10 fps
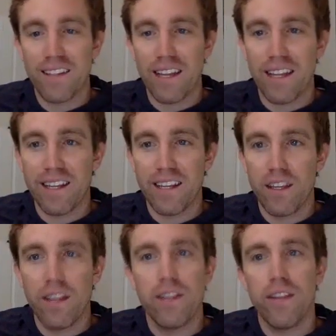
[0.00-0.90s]
Like,
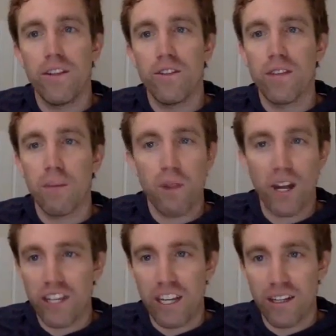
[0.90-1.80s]
they use like
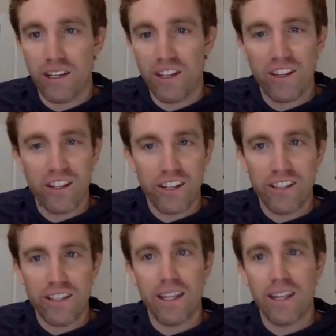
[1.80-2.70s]
blockchain
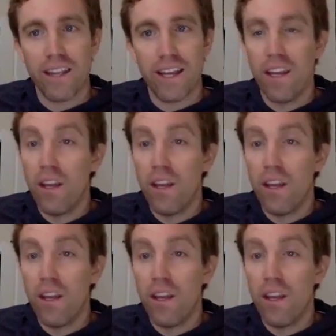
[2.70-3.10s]
currency, and like